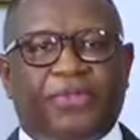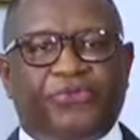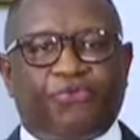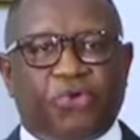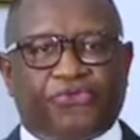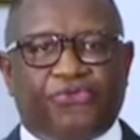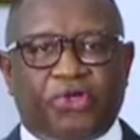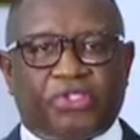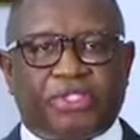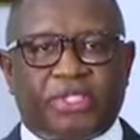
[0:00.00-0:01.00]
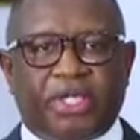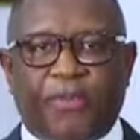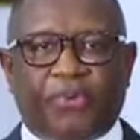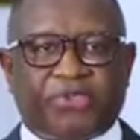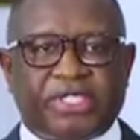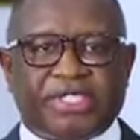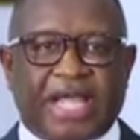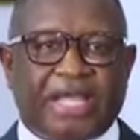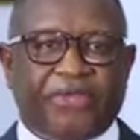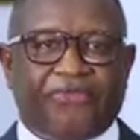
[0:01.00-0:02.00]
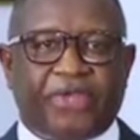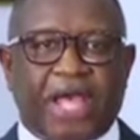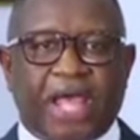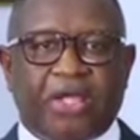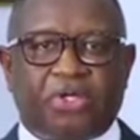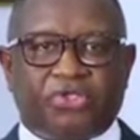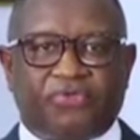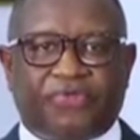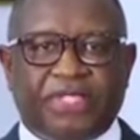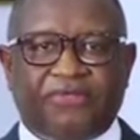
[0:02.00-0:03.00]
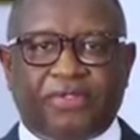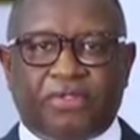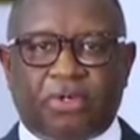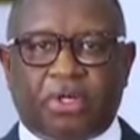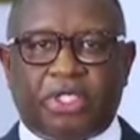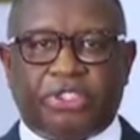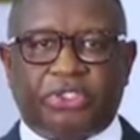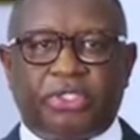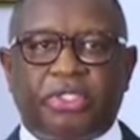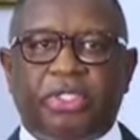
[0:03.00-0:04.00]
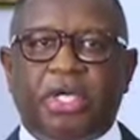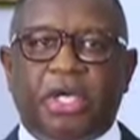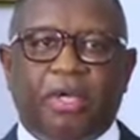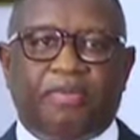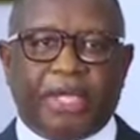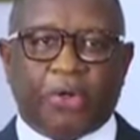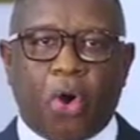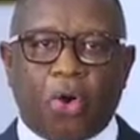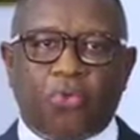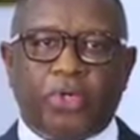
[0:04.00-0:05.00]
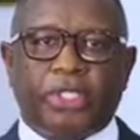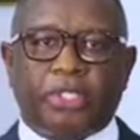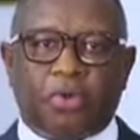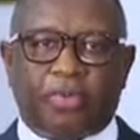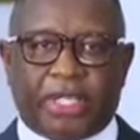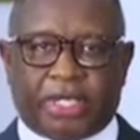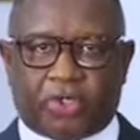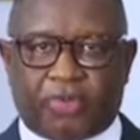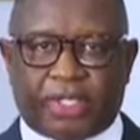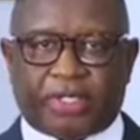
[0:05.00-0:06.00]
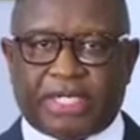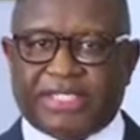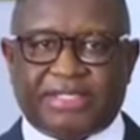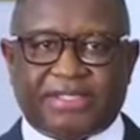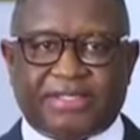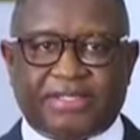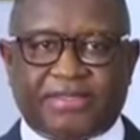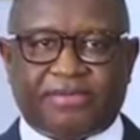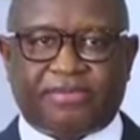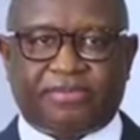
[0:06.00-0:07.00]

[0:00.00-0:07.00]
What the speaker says: This was not a protest against the high cost of living occasioned by the ongoing global economic crisis.